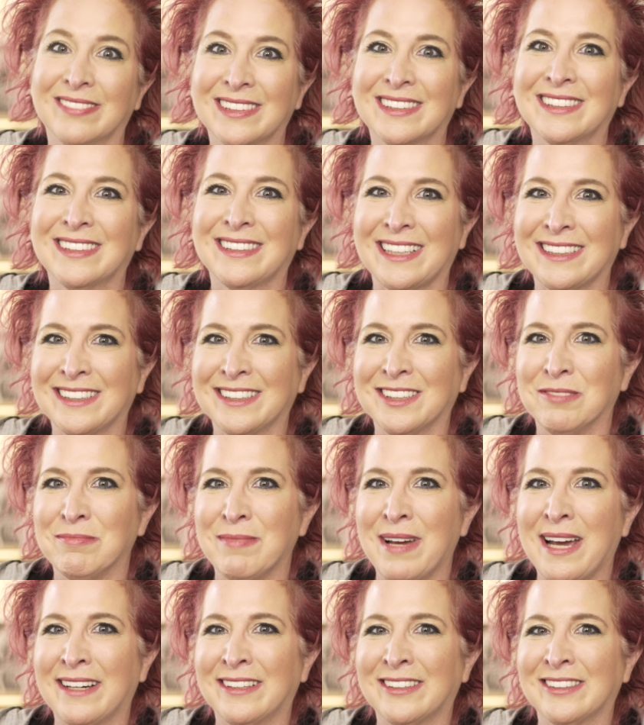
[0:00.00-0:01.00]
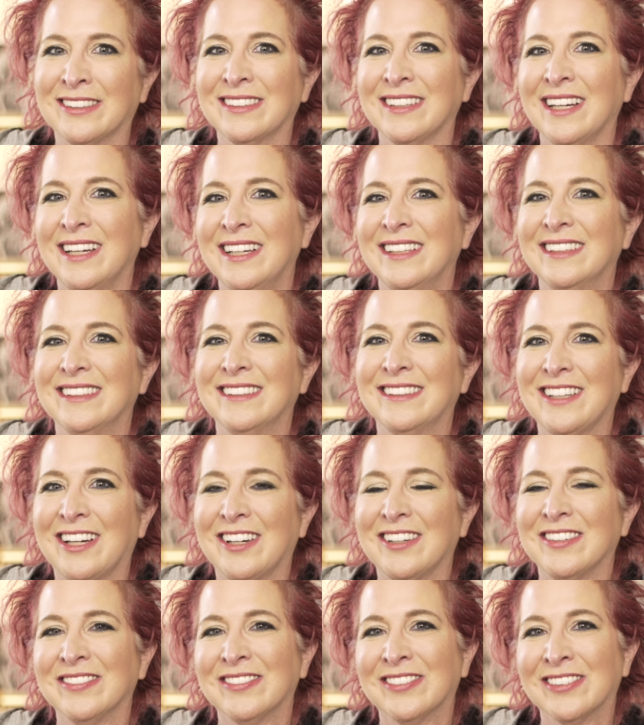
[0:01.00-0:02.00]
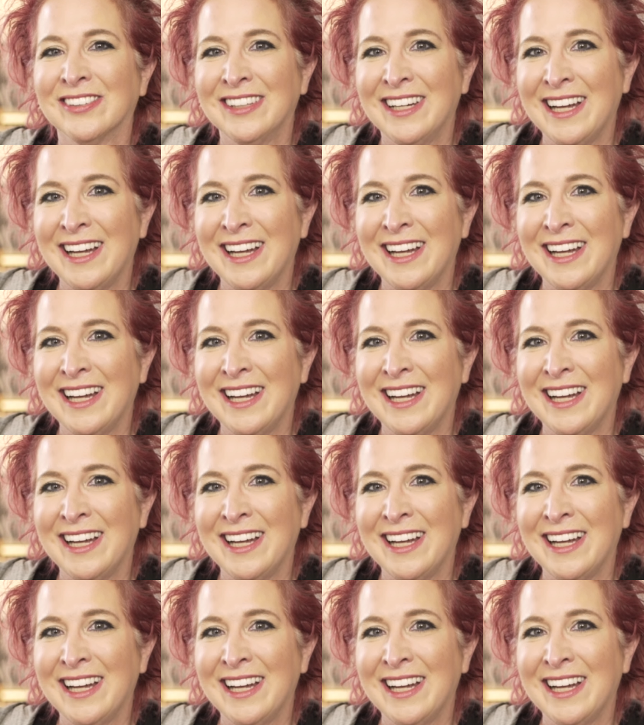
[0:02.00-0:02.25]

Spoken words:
because that still matters. So for